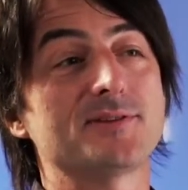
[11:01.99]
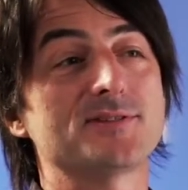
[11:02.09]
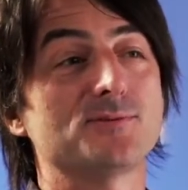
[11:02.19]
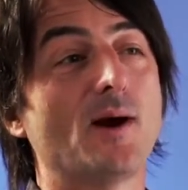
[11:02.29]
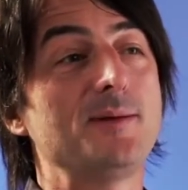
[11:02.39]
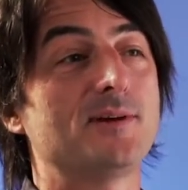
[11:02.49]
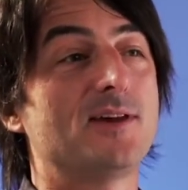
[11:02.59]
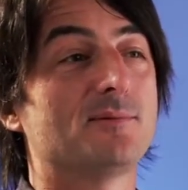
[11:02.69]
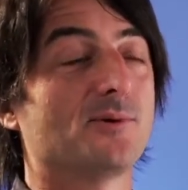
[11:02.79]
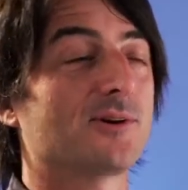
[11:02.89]
swipe
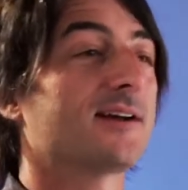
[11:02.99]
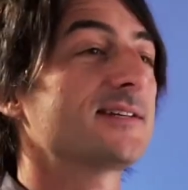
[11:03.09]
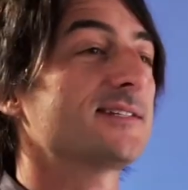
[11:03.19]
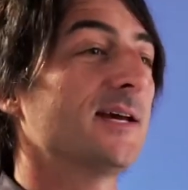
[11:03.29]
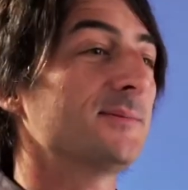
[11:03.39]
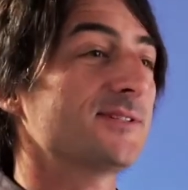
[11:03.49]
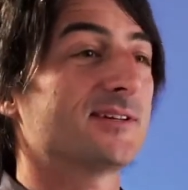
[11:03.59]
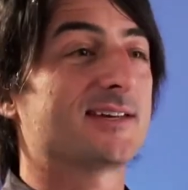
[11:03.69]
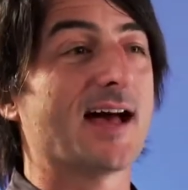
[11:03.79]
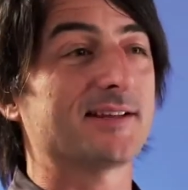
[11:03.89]
keyboard on a Samsung
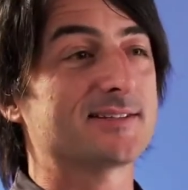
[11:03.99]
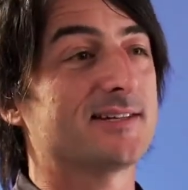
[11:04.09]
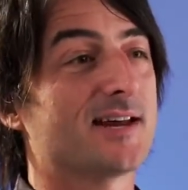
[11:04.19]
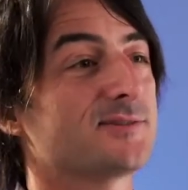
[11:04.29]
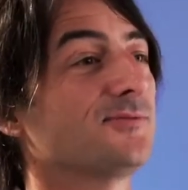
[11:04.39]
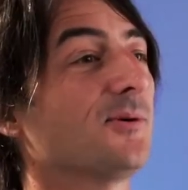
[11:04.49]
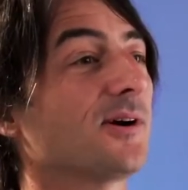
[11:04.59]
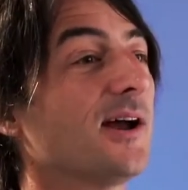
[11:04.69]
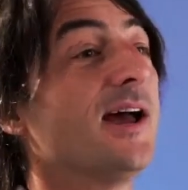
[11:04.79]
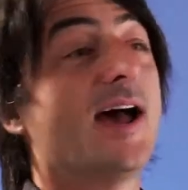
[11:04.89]
Galaxy S4,
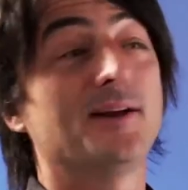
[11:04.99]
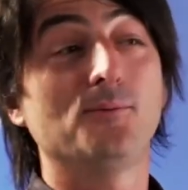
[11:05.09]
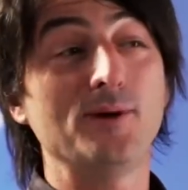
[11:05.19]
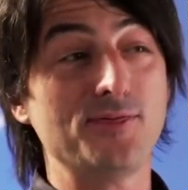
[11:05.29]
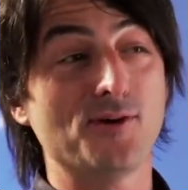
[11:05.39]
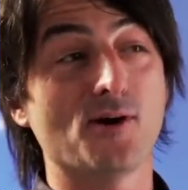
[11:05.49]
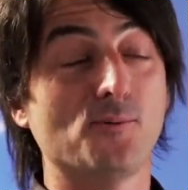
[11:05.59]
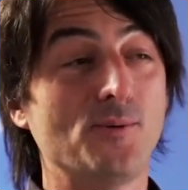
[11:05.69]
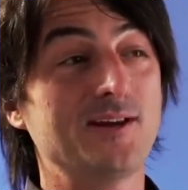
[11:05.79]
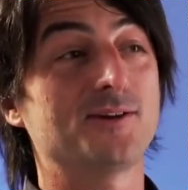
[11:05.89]
and we thought
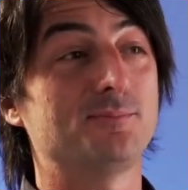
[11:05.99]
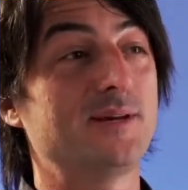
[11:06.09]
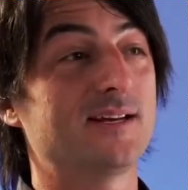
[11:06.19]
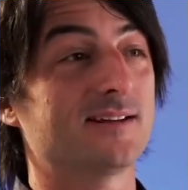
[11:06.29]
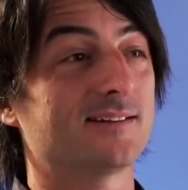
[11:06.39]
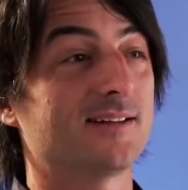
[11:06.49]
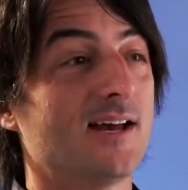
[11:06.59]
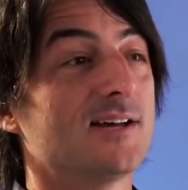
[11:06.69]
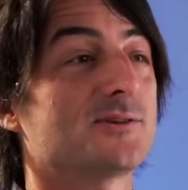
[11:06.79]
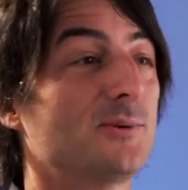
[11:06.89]
we could beat it.
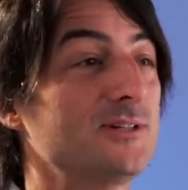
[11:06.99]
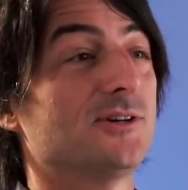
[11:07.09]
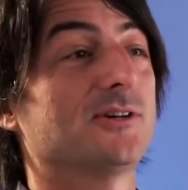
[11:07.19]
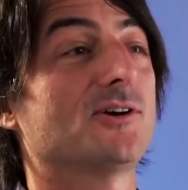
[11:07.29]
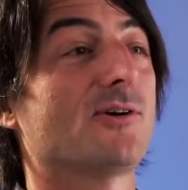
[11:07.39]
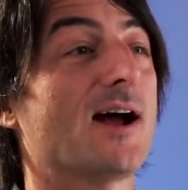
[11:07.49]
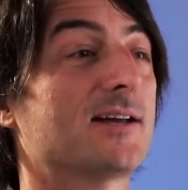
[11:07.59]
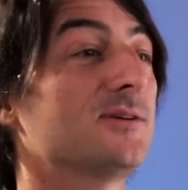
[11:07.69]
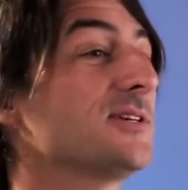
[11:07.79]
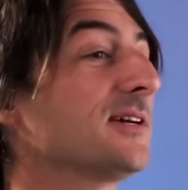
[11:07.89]
So we took a crack
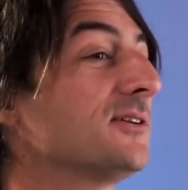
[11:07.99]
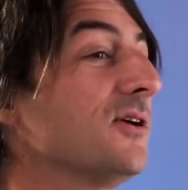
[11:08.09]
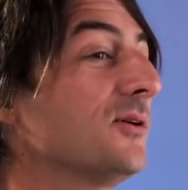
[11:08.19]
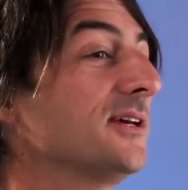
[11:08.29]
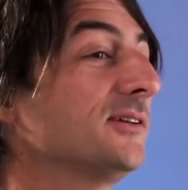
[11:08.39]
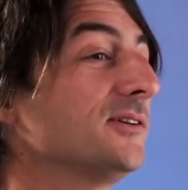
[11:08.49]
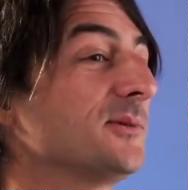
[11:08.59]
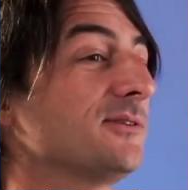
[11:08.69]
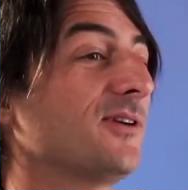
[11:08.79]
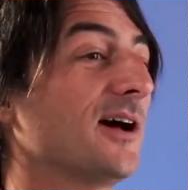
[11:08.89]
using a Nokia
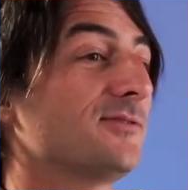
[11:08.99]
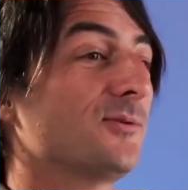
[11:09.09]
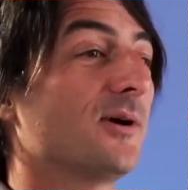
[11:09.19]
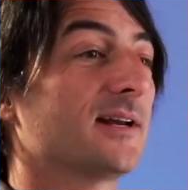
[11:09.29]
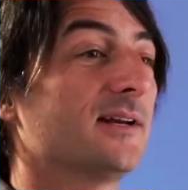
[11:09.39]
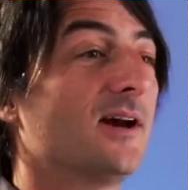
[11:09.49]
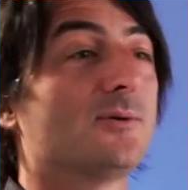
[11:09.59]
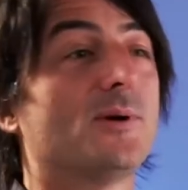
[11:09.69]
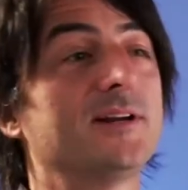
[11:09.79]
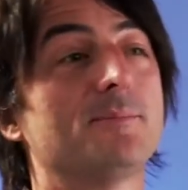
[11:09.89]
Lumia 520
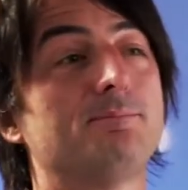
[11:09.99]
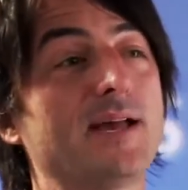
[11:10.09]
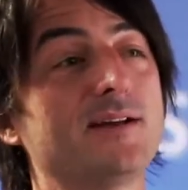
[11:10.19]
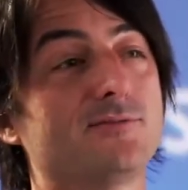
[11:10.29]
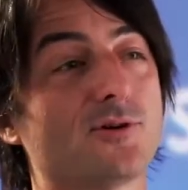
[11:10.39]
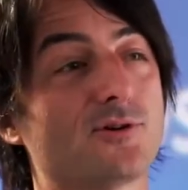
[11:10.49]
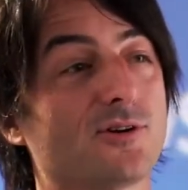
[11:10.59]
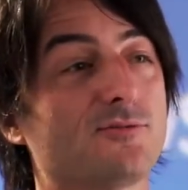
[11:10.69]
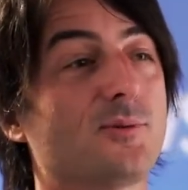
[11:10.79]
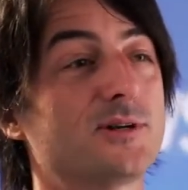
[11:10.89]
running a beta version
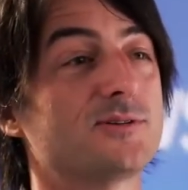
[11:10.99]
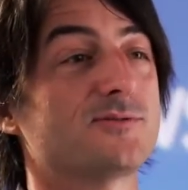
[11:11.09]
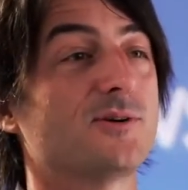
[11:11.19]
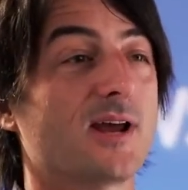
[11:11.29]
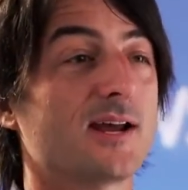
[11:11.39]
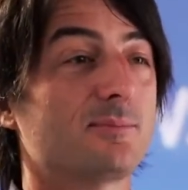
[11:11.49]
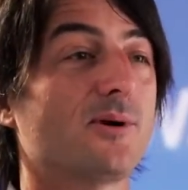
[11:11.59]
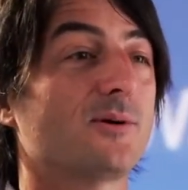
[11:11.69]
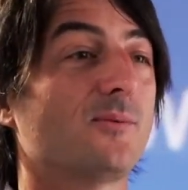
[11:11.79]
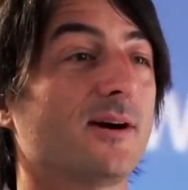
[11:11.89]
of Windows Phone
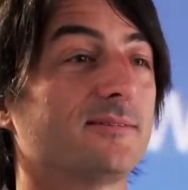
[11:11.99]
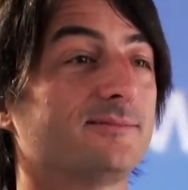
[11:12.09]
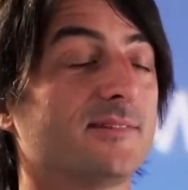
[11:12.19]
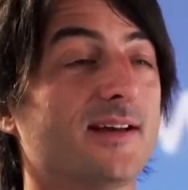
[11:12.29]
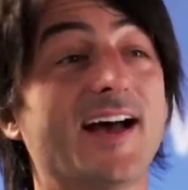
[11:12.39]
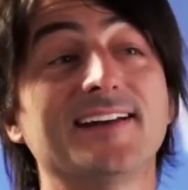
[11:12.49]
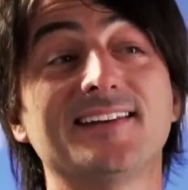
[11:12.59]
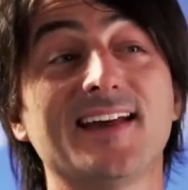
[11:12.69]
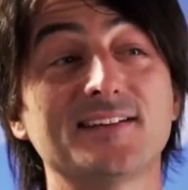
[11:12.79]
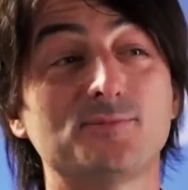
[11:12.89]
8.1. And
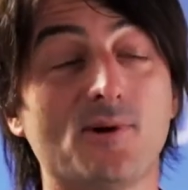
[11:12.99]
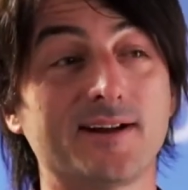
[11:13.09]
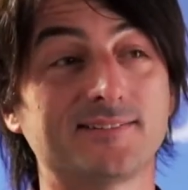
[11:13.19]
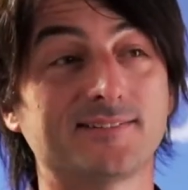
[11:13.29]
guess what?